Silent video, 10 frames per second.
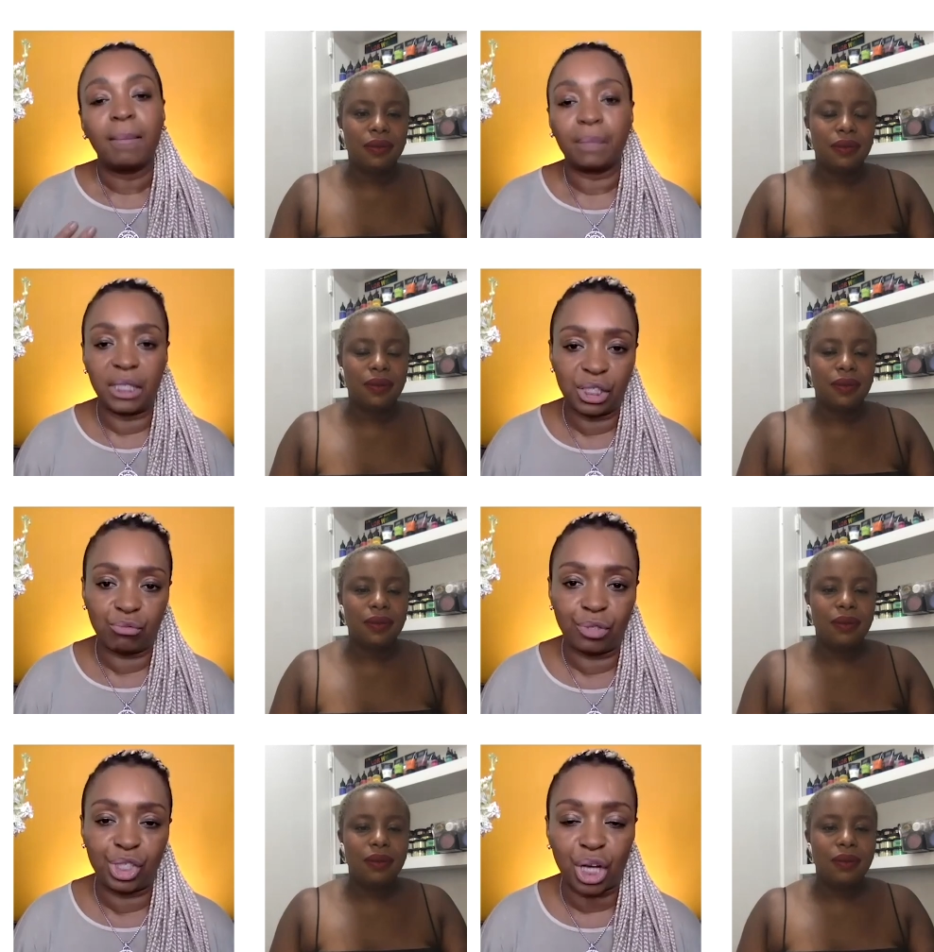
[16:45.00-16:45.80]
Speaker 1: please
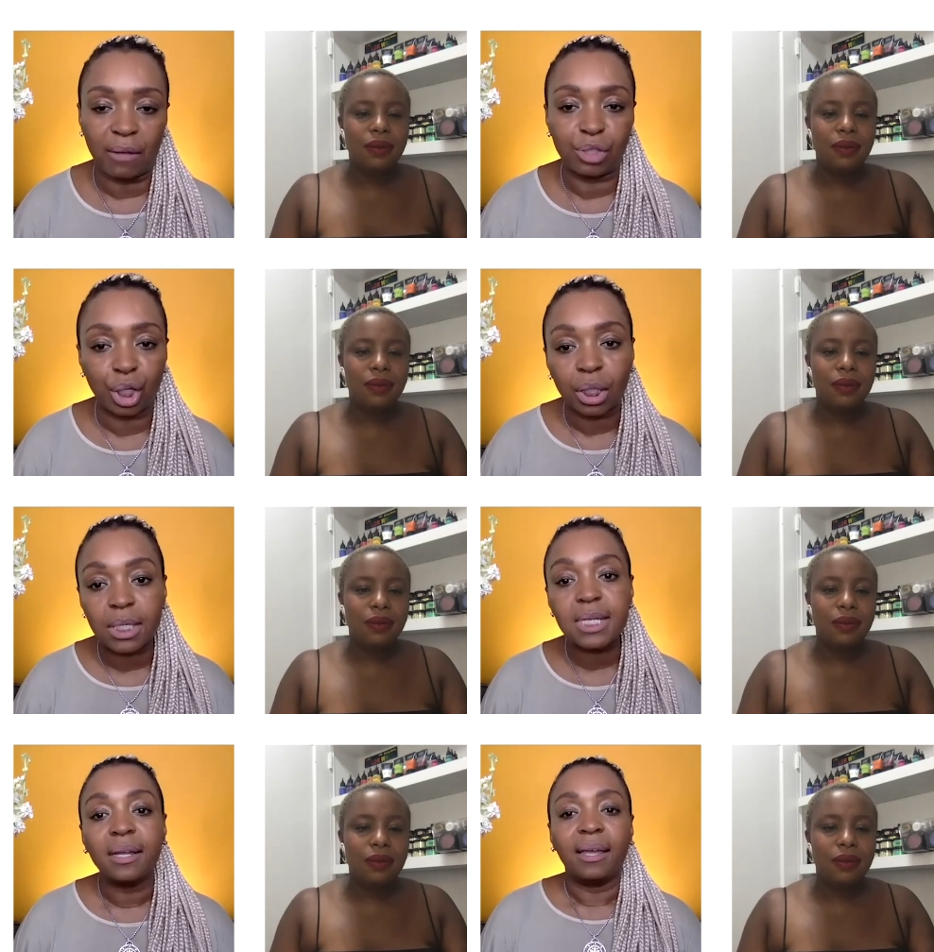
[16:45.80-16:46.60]
reach out to her.
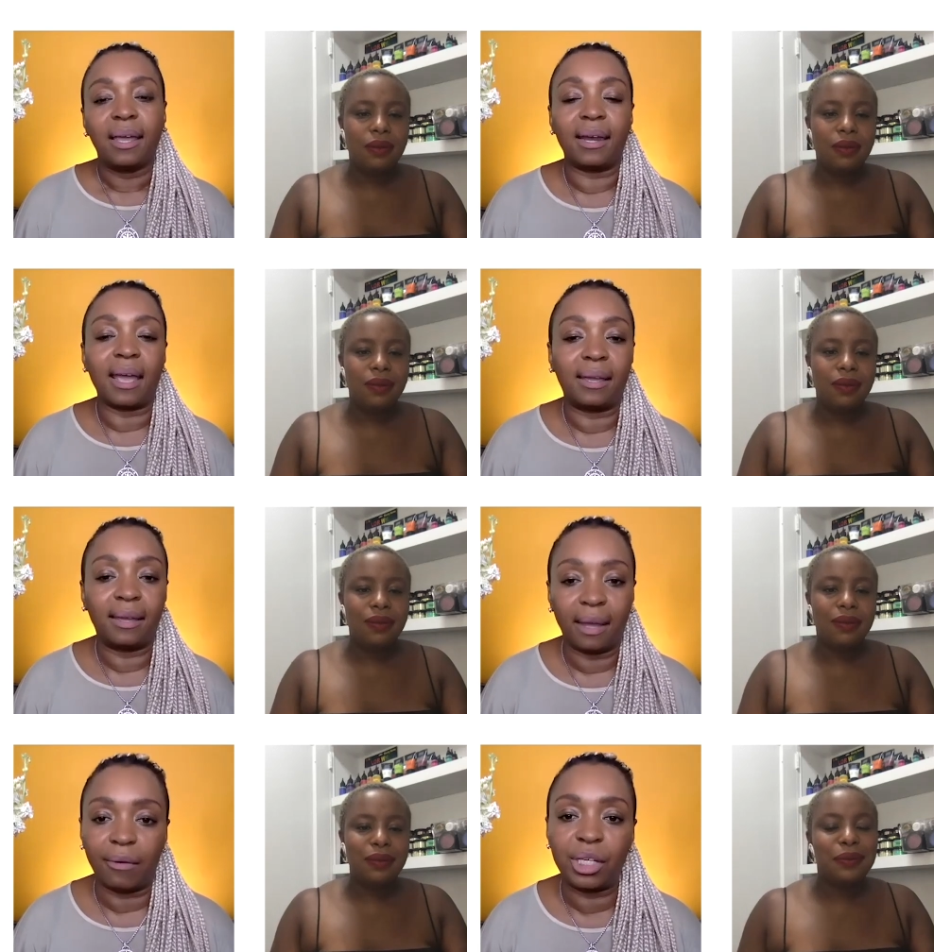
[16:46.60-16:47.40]
And I
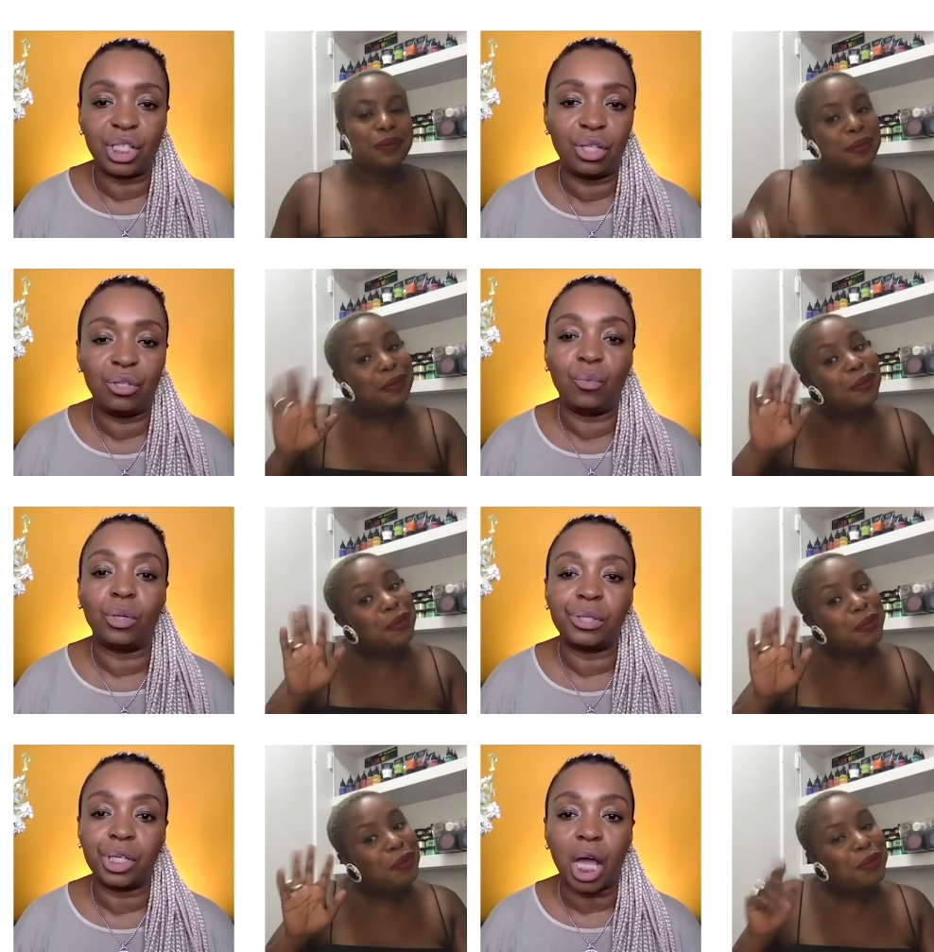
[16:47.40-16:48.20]
guarantee you
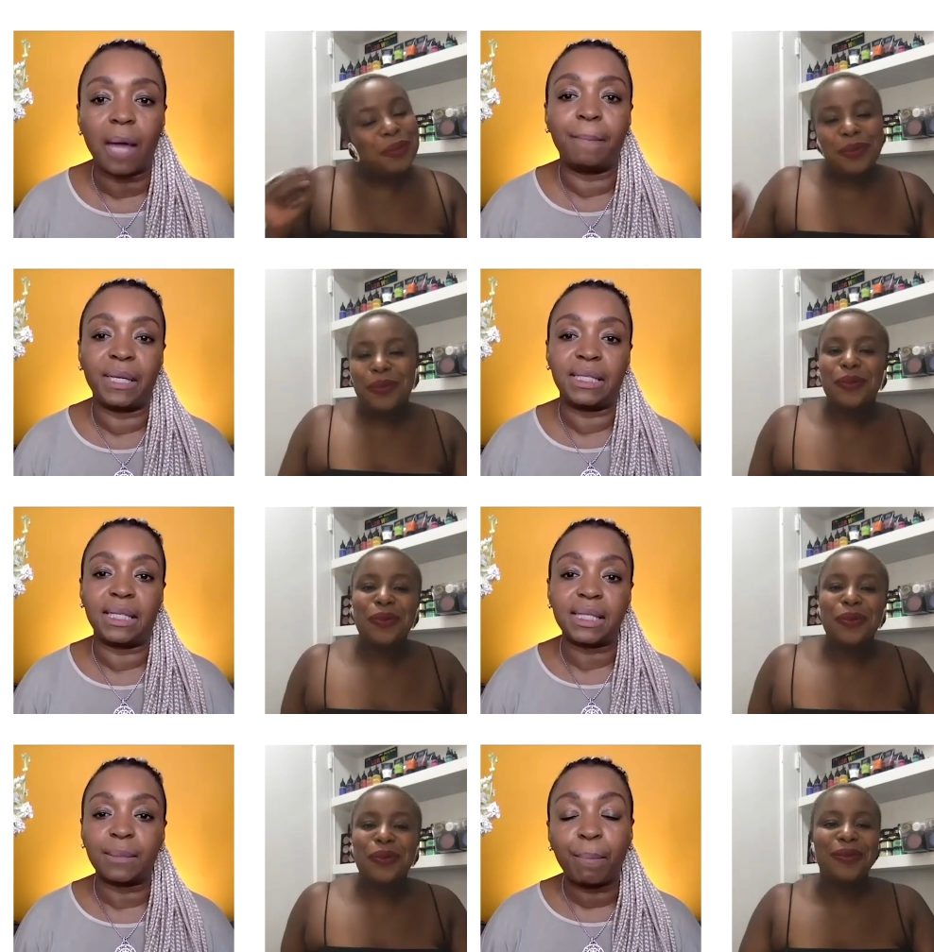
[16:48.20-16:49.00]
will not be
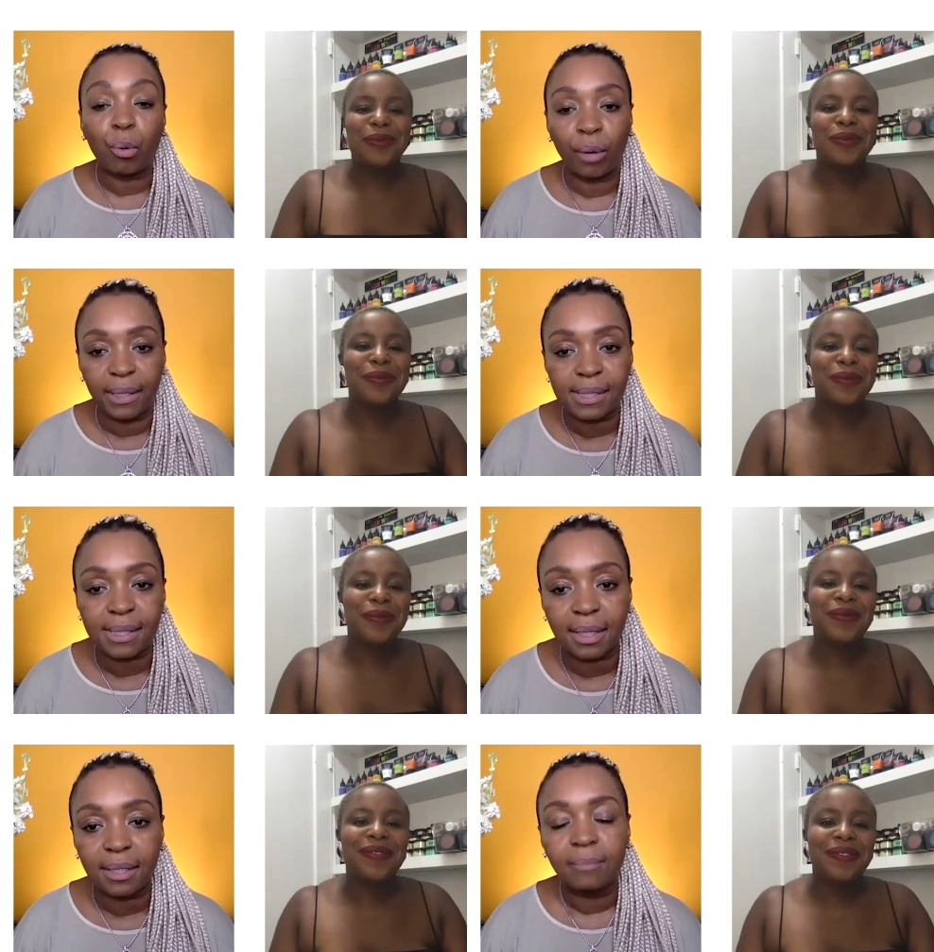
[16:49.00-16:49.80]

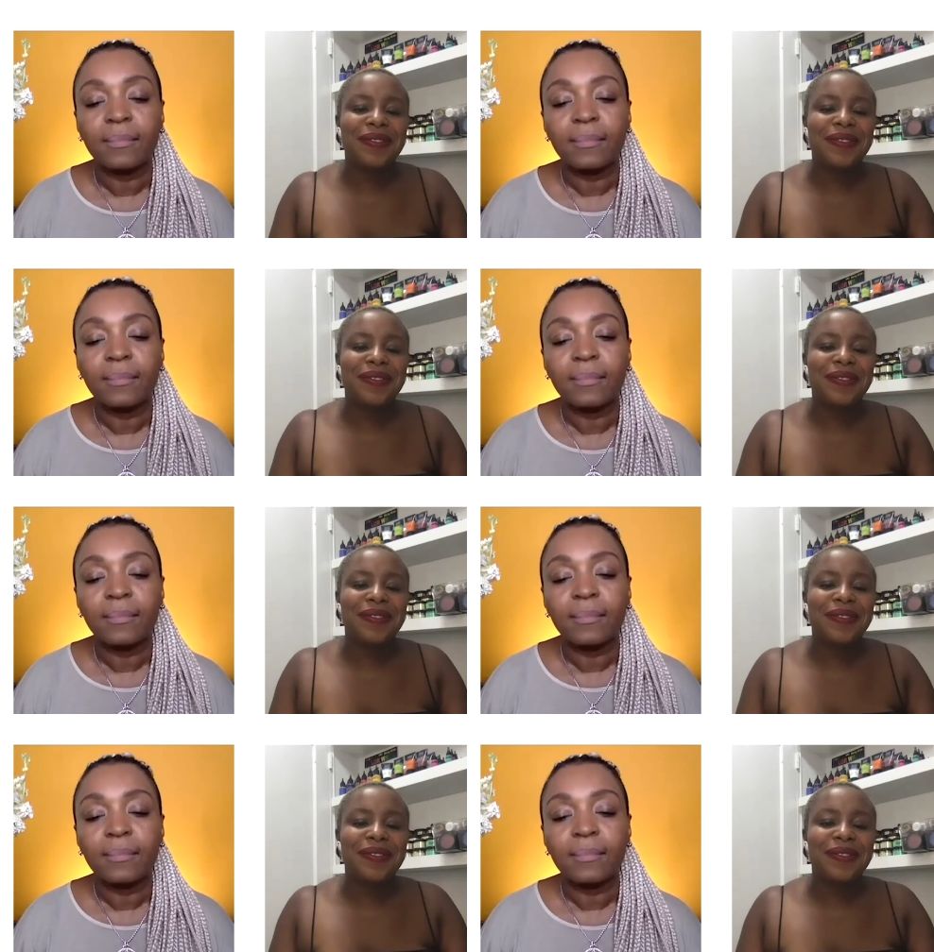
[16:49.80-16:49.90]
disappointed.